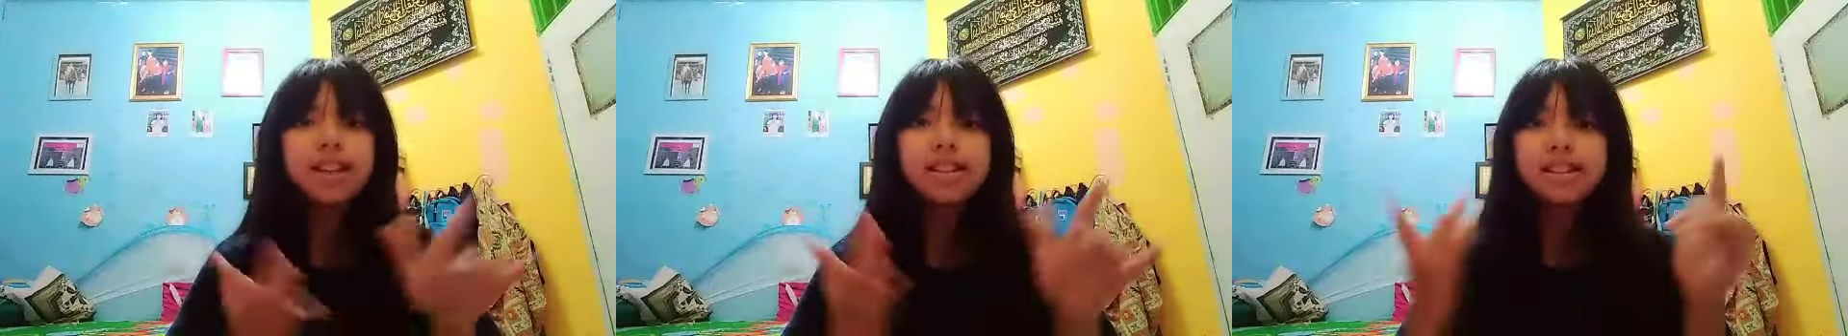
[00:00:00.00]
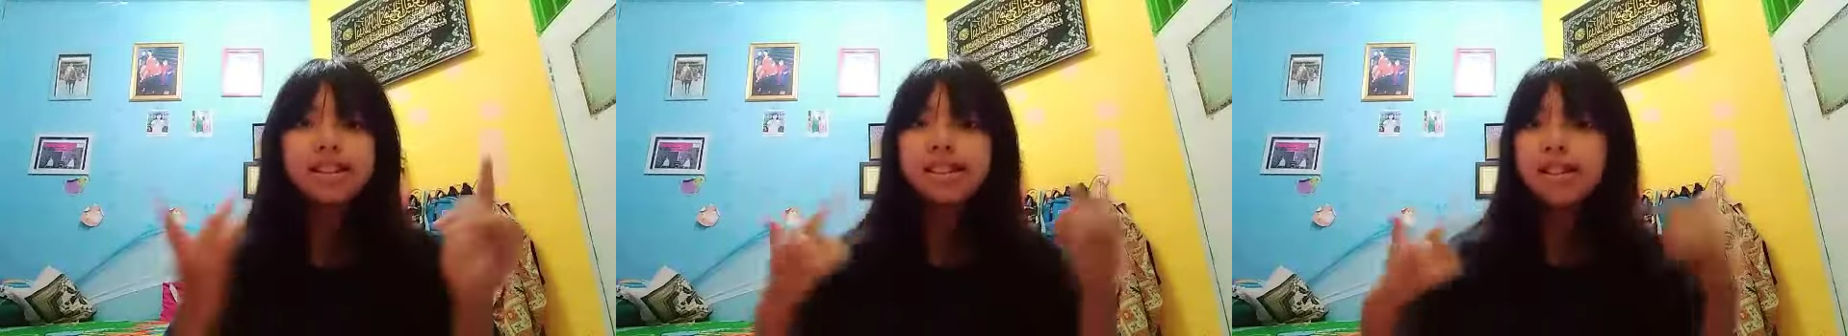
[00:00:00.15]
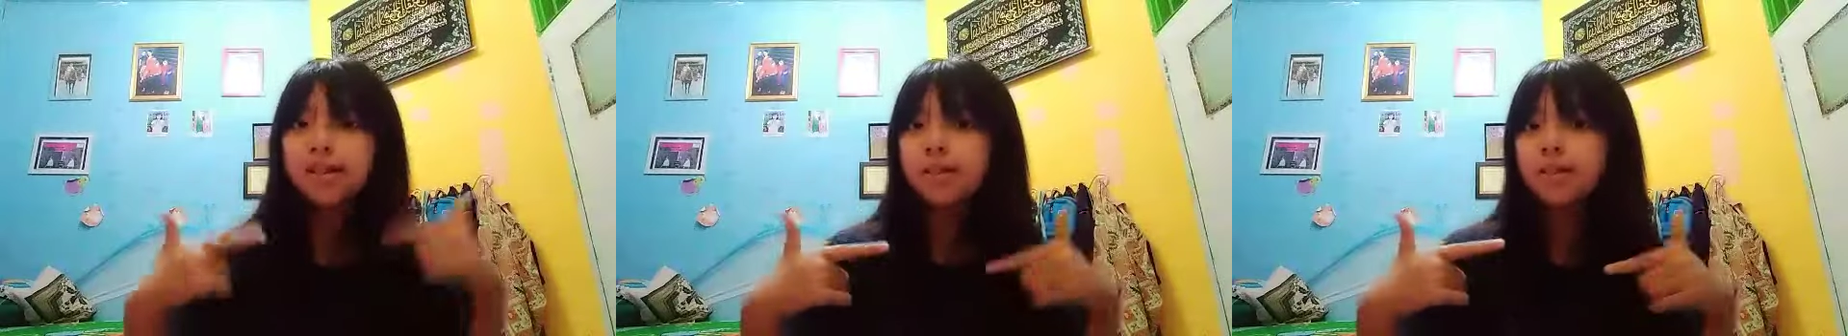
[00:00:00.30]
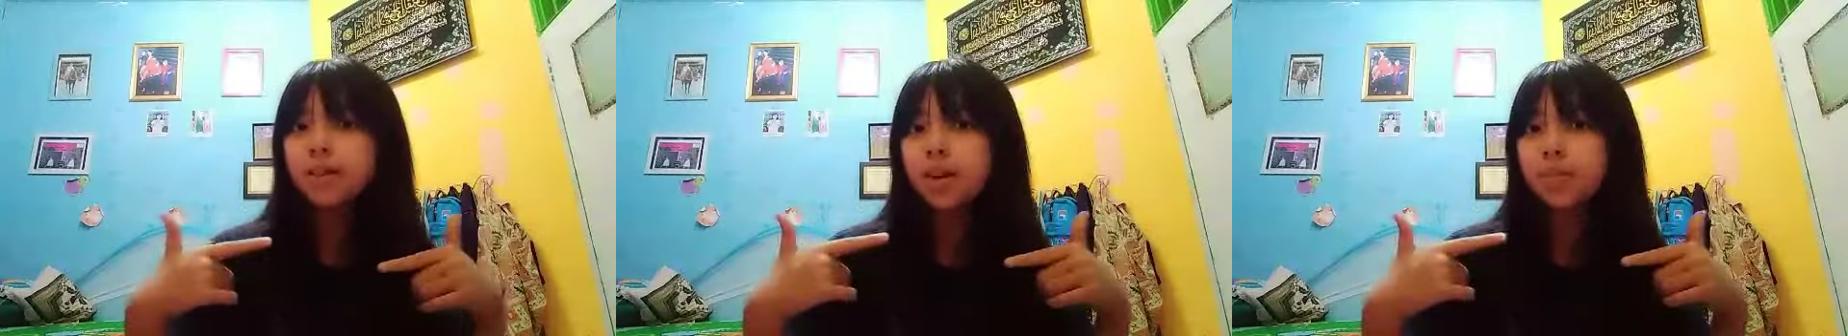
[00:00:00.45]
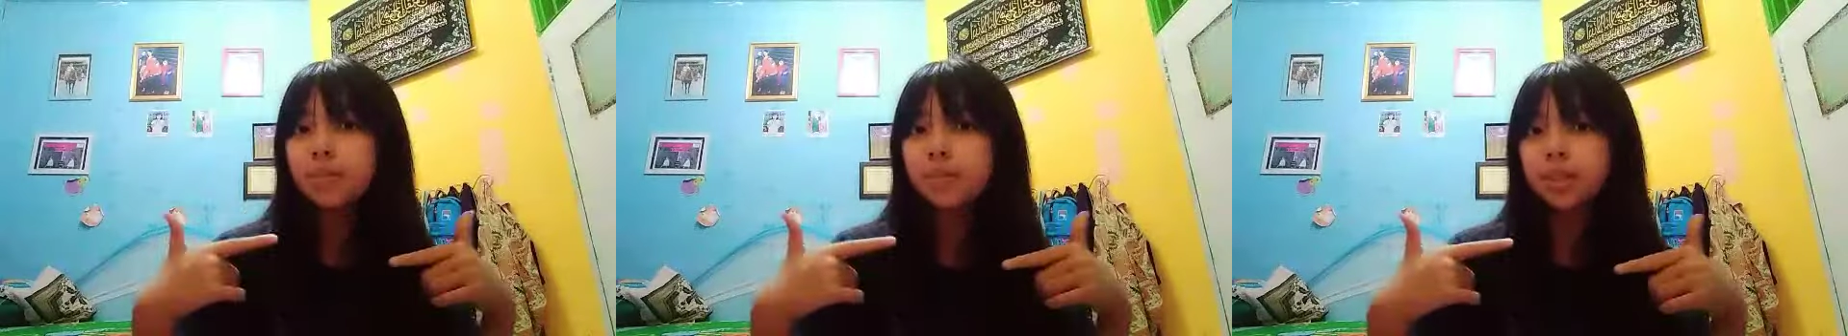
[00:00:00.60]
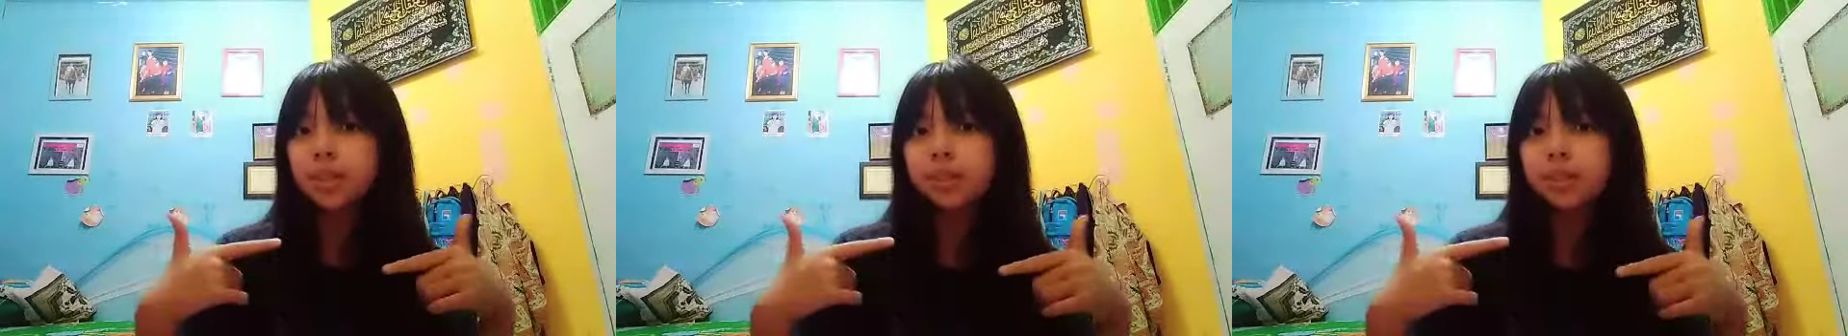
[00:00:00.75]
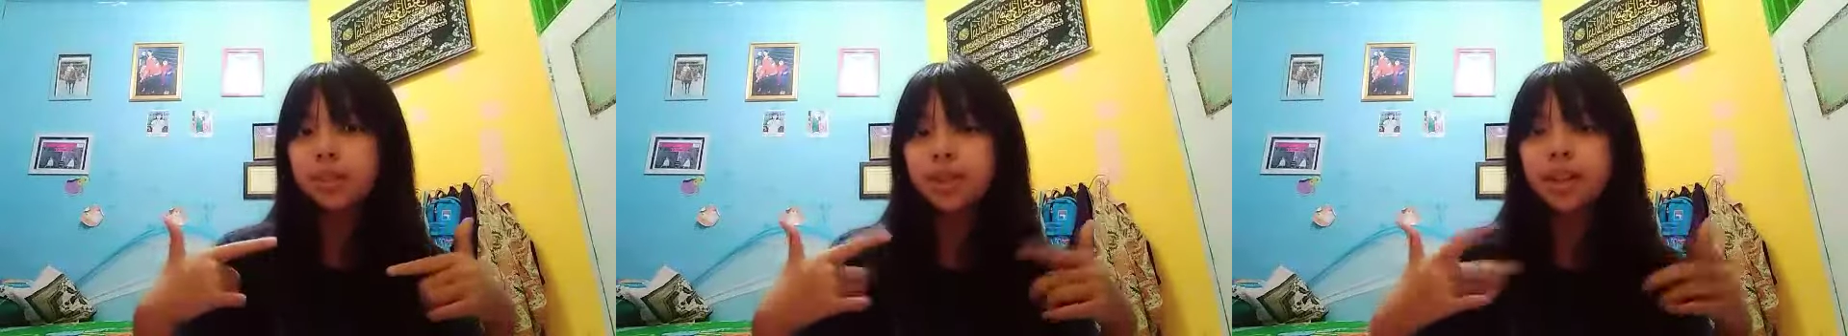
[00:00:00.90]
and subscribe
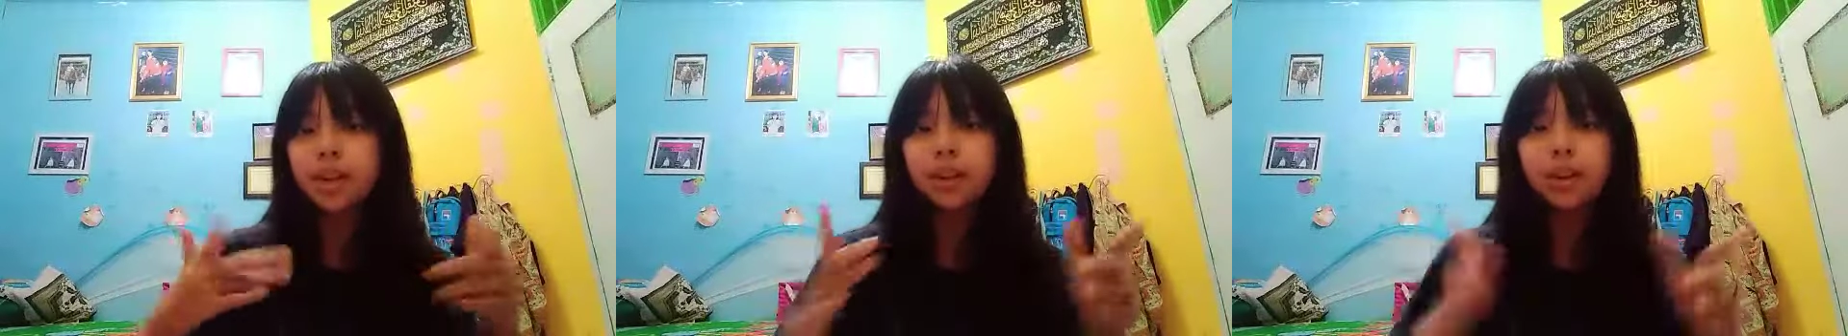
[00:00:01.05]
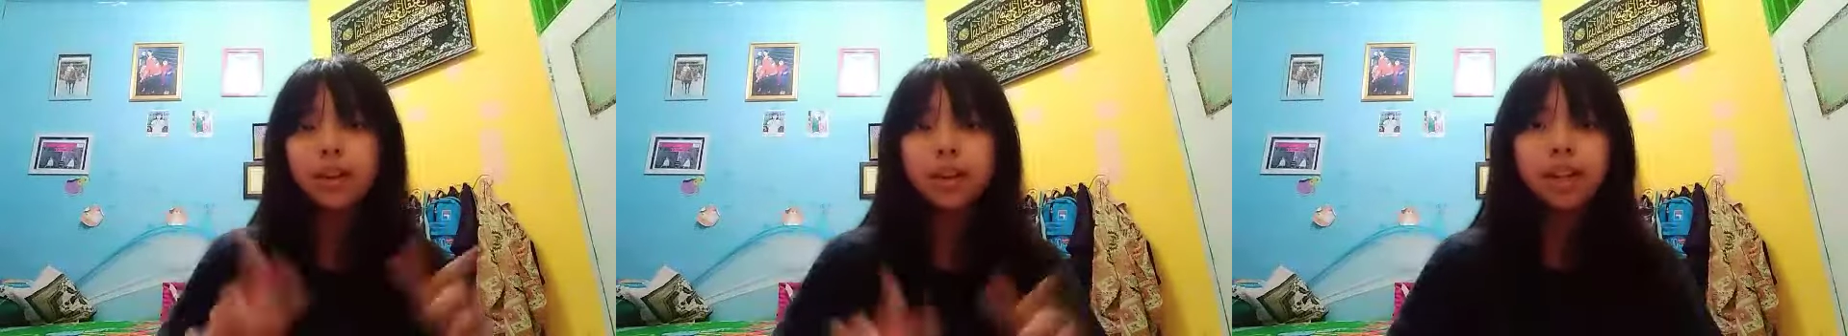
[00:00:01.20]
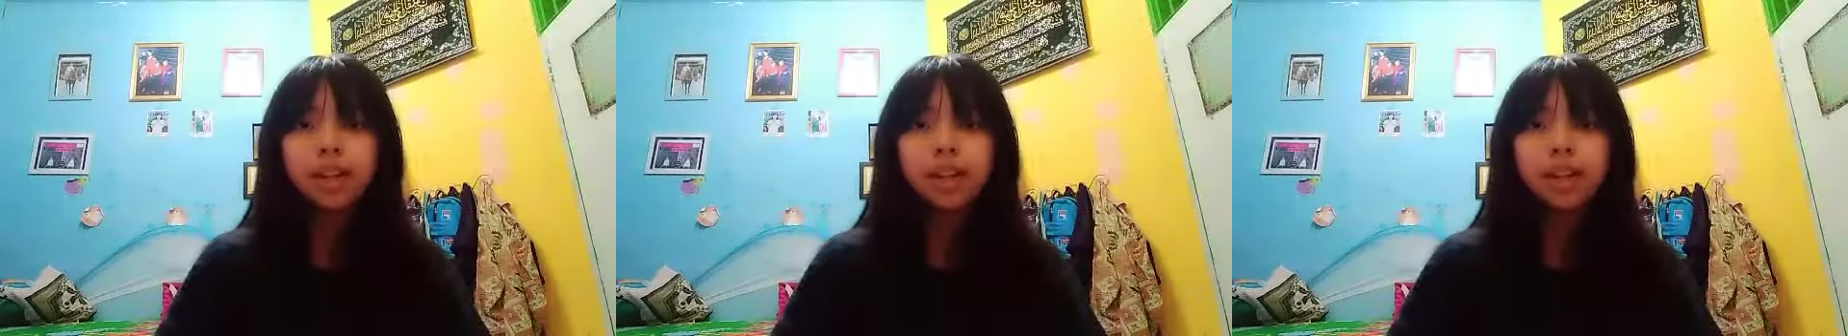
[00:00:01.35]
this video,